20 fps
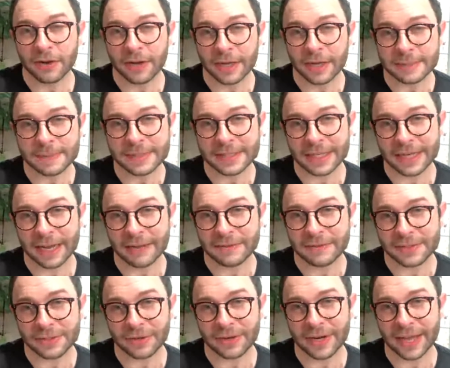Your husband's going to have
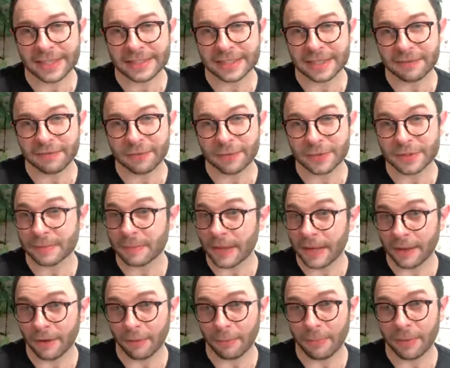to start asking for some
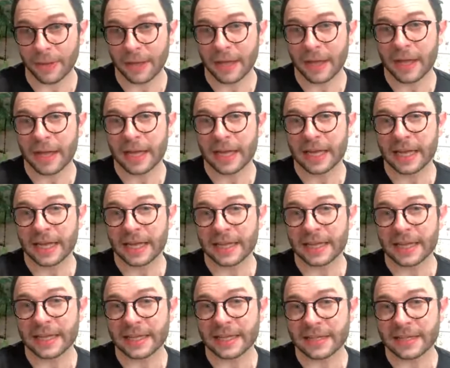help.
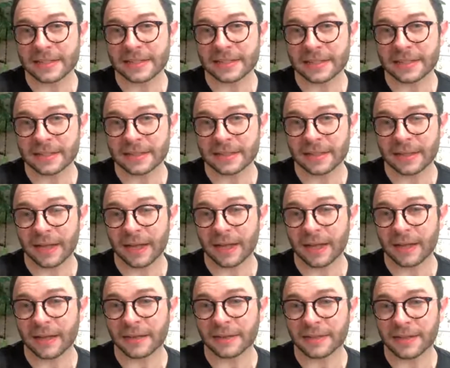He is
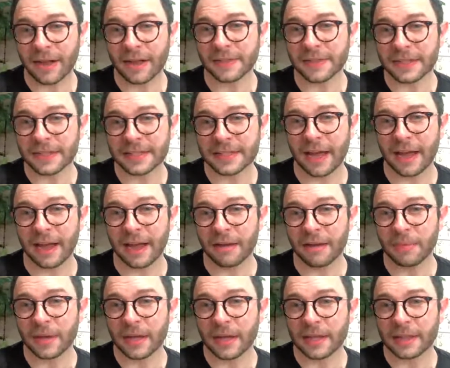not the
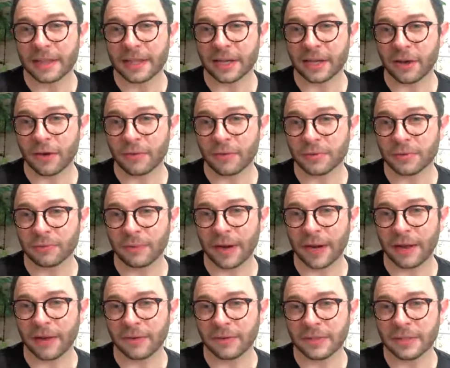type that goes
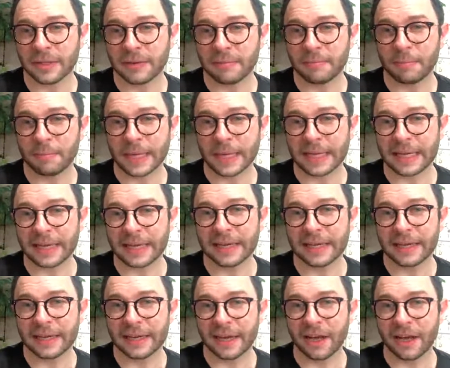around being
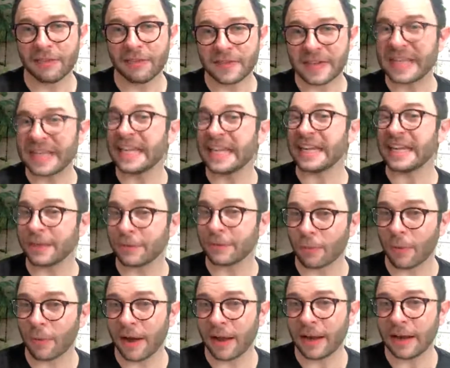of need,
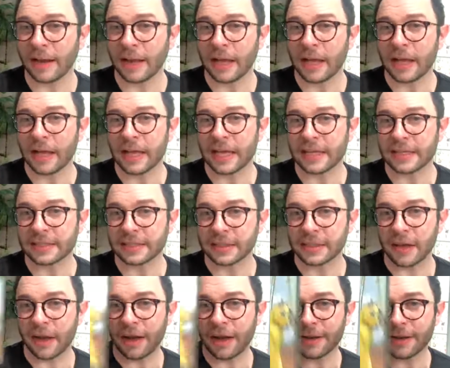right? He's
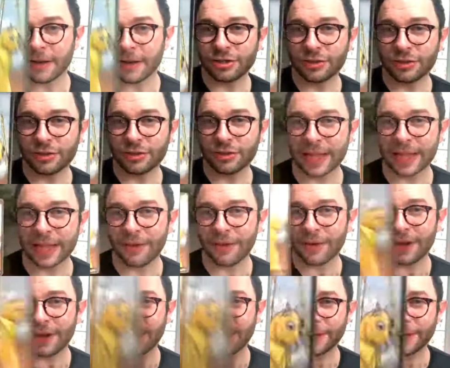got to
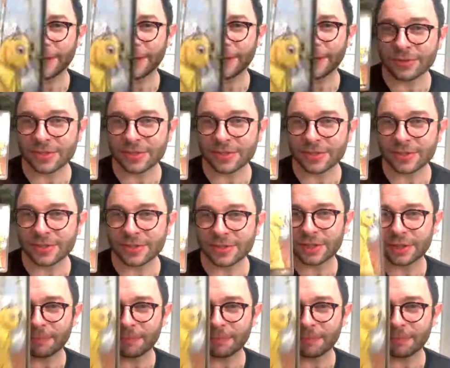allow others to